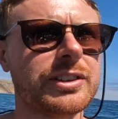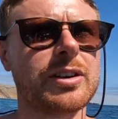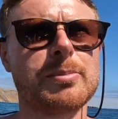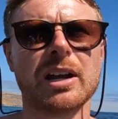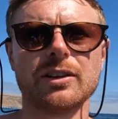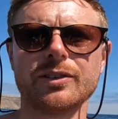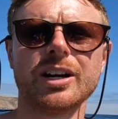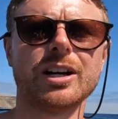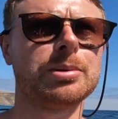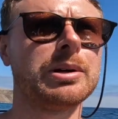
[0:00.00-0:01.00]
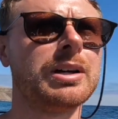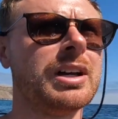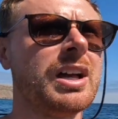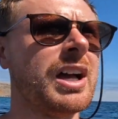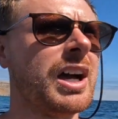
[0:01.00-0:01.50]
see if I can pick anything up,
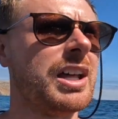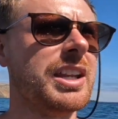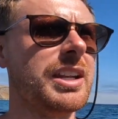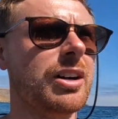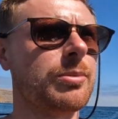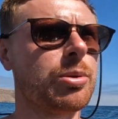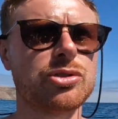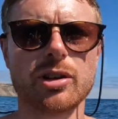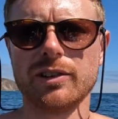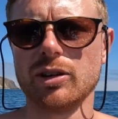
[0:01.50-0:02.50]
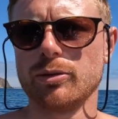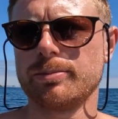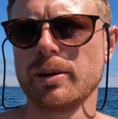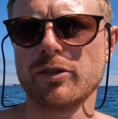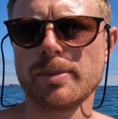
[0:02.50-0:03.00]
and then I'll probably just go for a little
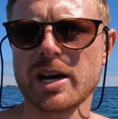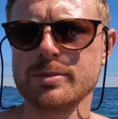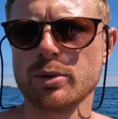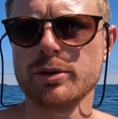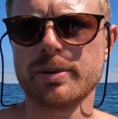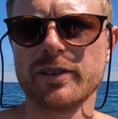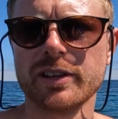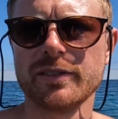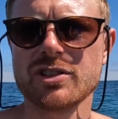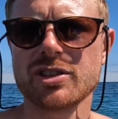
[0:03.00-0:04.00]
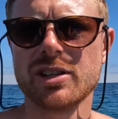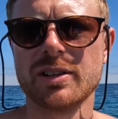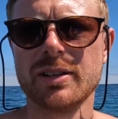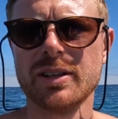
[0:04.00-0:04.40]
bit of a paddleboard, bit of an adventure.